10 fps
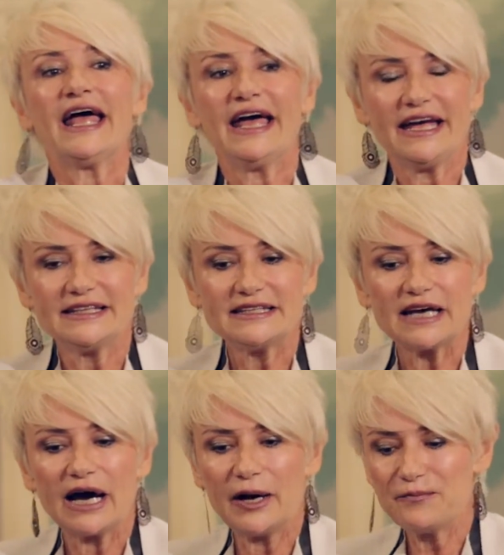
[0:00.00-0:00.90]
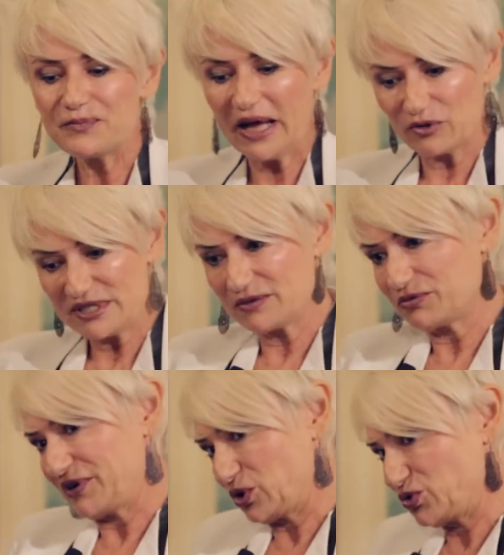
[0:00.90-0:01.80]
And um, I received
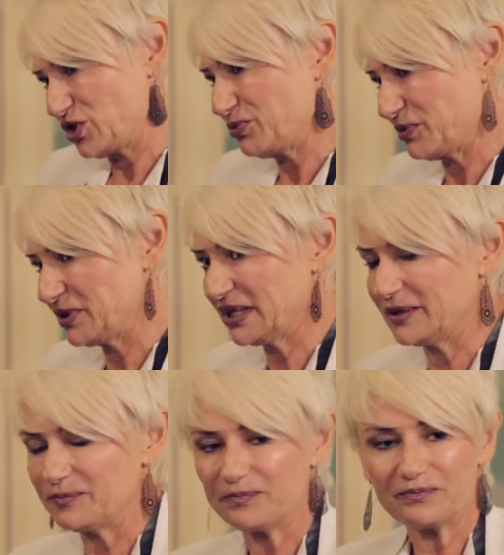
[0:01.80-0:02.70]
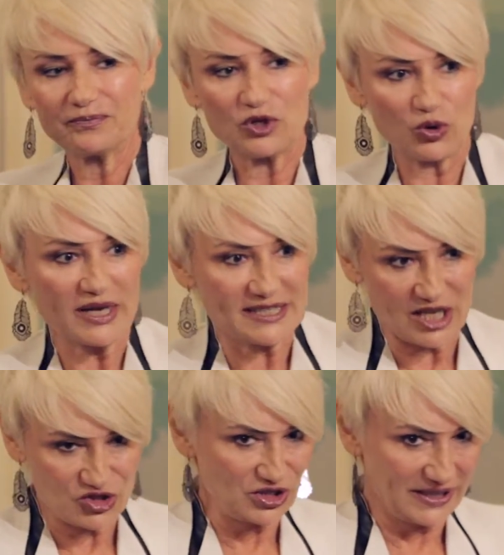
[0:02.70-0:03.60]
a fellowship from the U S
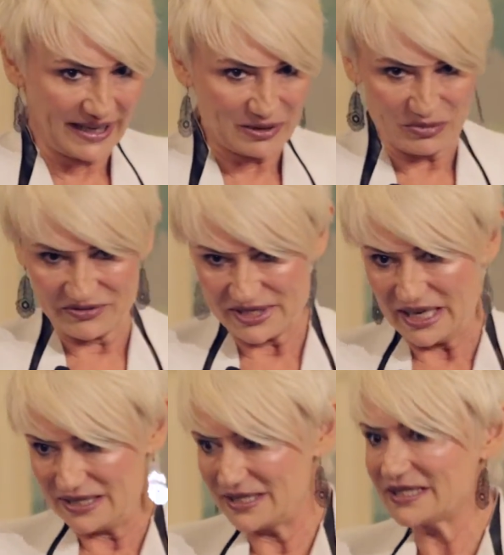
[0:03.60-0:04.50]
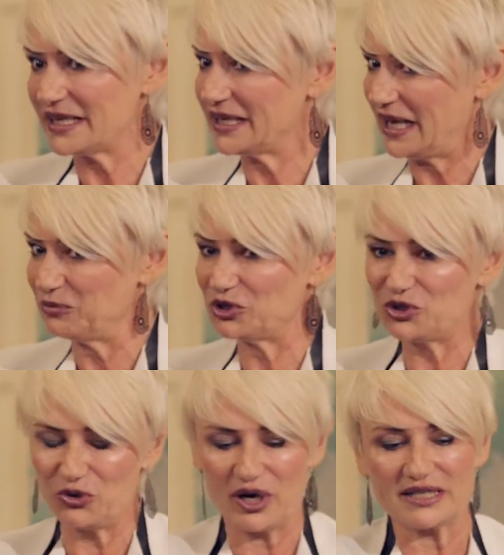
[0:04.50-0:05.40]
National Academy of Sciences. I came to
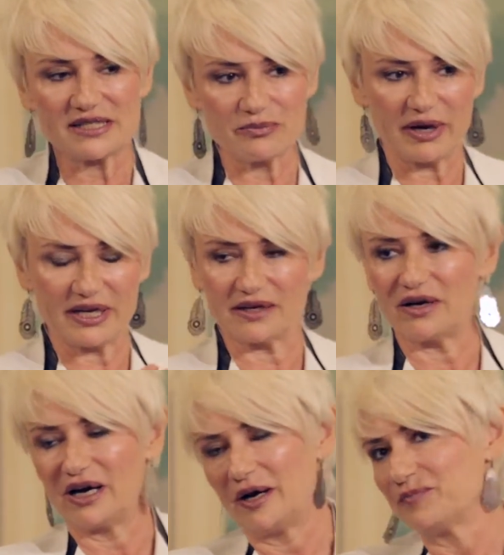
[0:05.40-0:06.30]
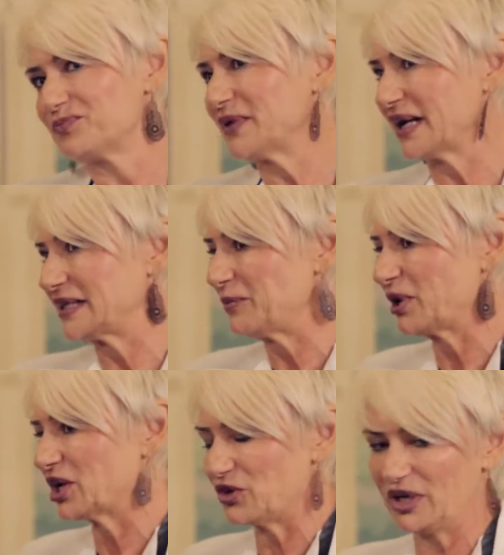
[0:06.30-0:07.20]
the U S, and my um,
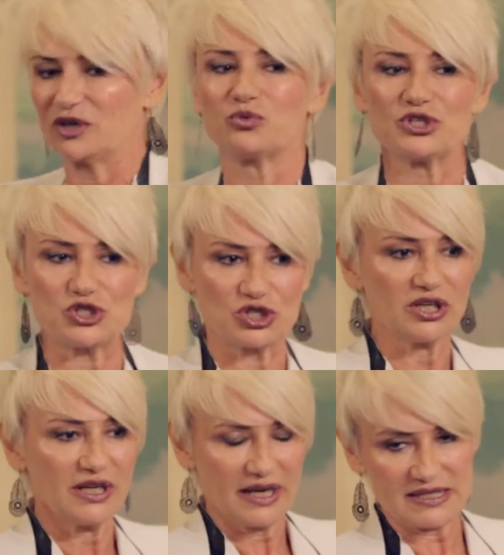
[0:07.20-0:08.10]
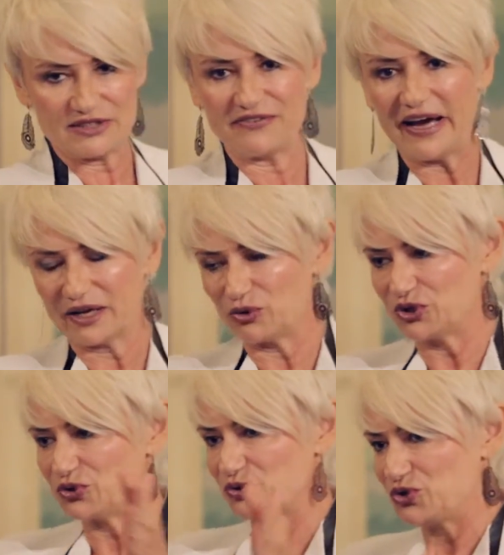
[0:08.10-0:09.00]
academic career was as a
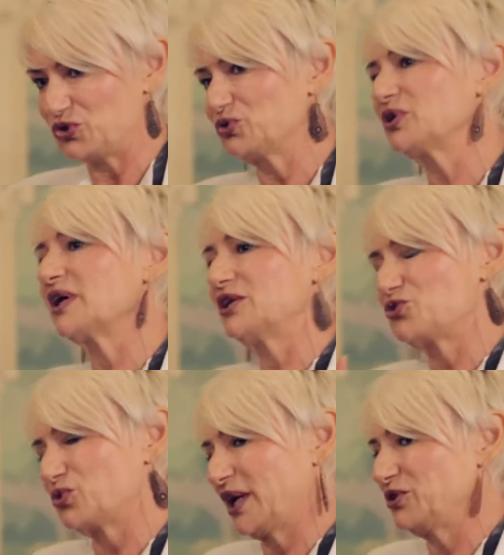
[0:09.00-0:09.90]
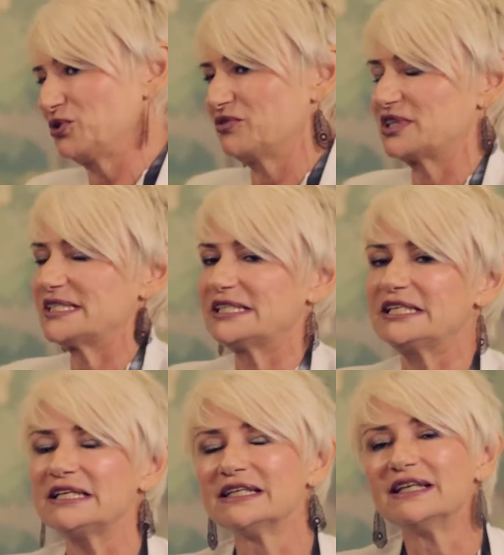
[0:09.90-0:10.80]
faculty through Duke and Tulane University.